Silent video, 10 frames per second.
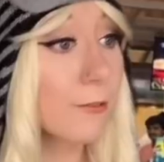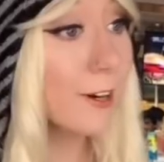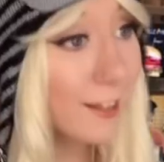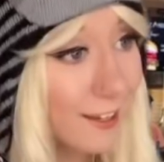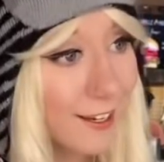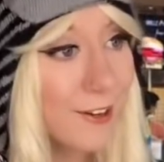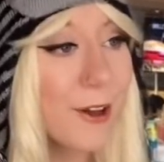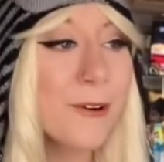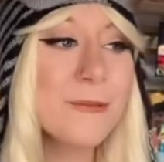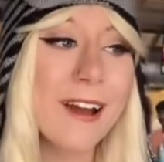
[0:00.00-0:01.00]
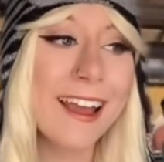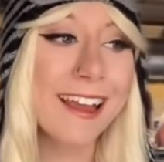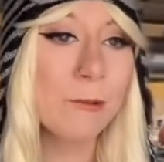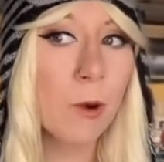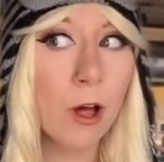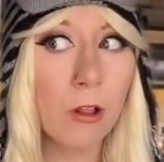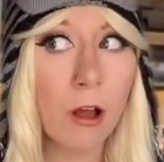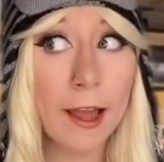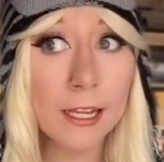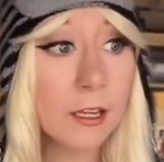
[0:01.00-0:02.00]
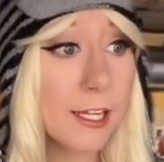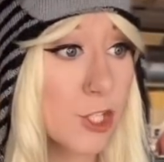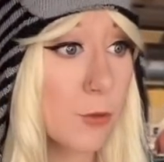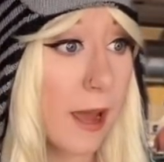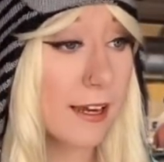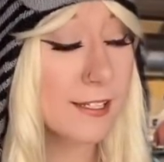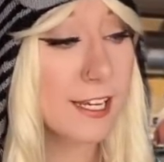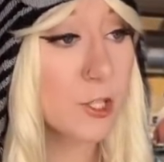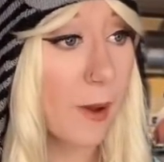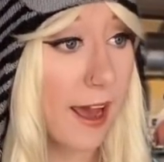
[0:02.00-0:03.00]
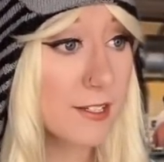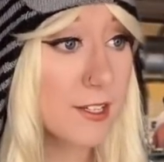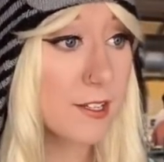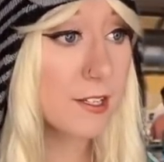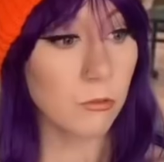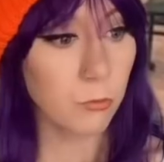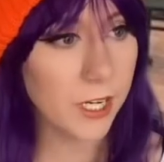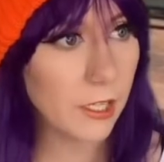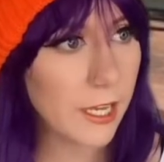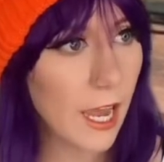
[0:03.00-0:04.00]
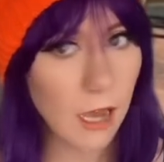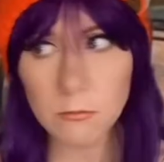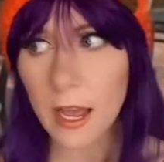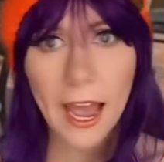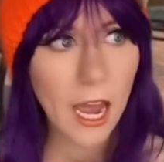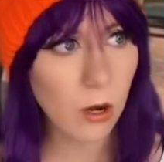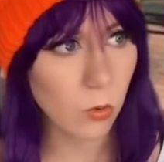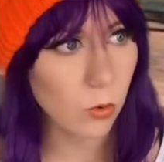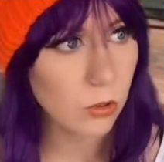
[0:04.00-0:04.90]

Really? No way. Well, I could get you backstage passes. Really? How?